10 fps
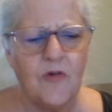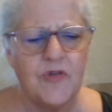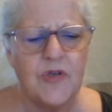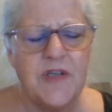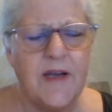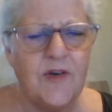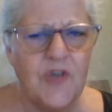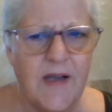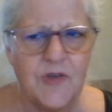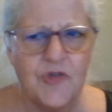So
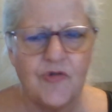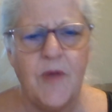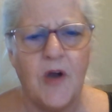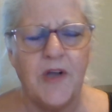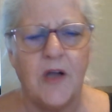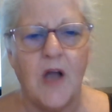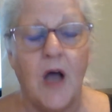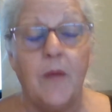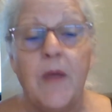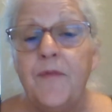check out
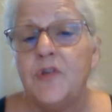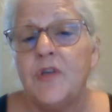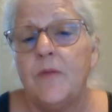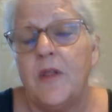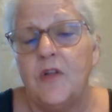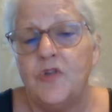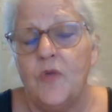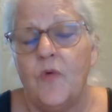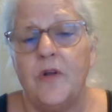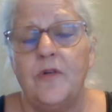StreamYard.com. If there's something that you
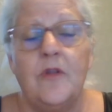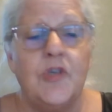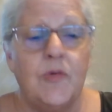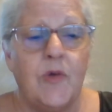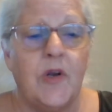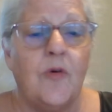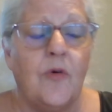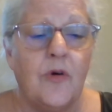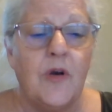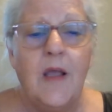want to do, that you want to record